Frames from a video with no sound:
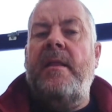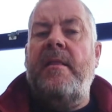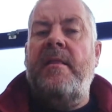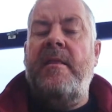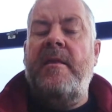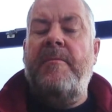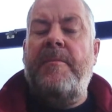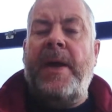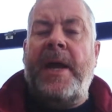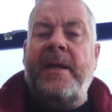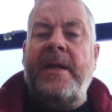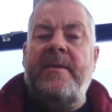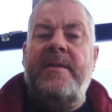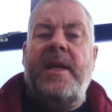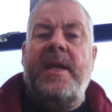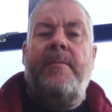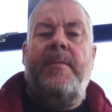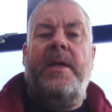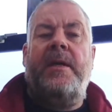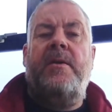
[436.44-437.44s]
The
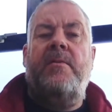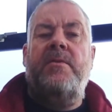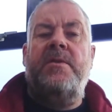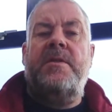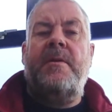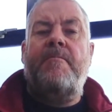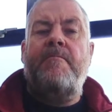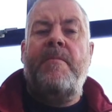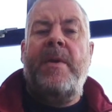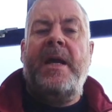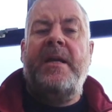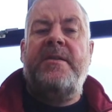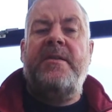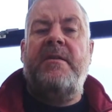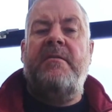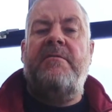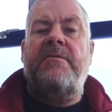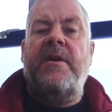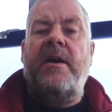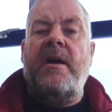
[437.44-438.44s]
pandemic was a
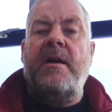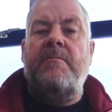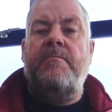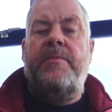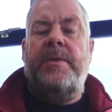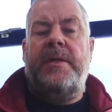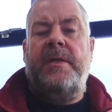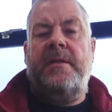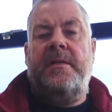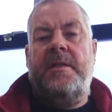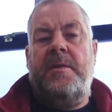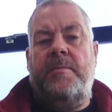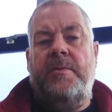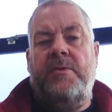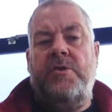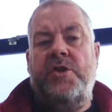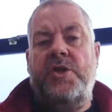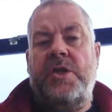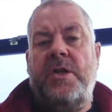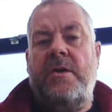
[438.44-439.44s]
massive, unpredictable
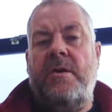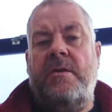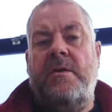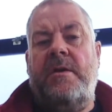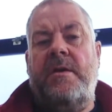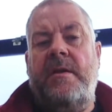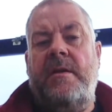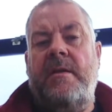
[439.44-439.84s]
shock.